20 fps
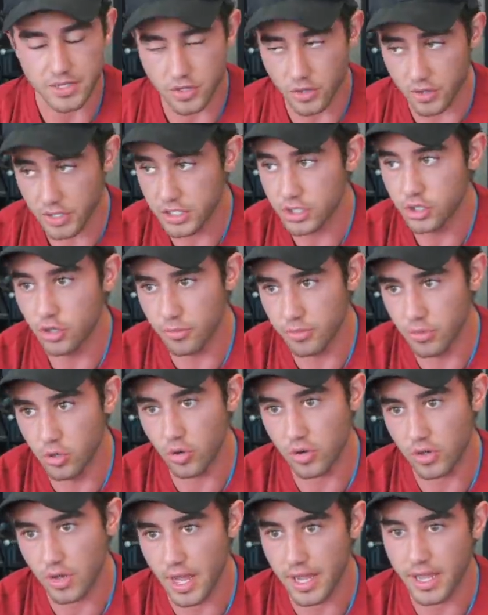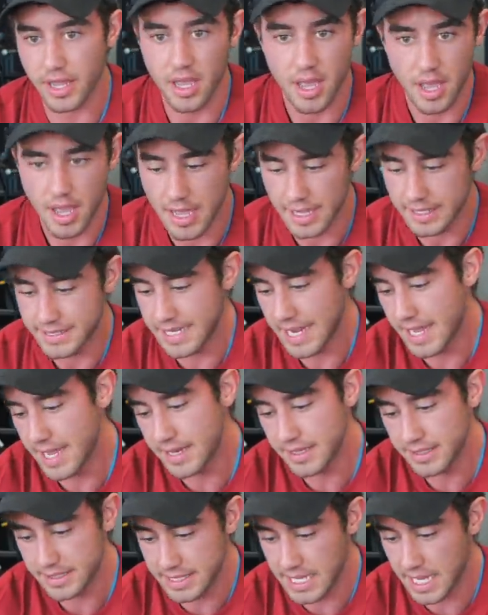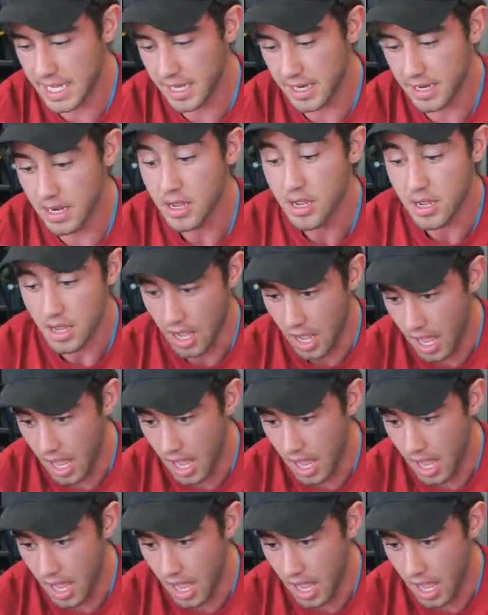So it should look like 10, 10,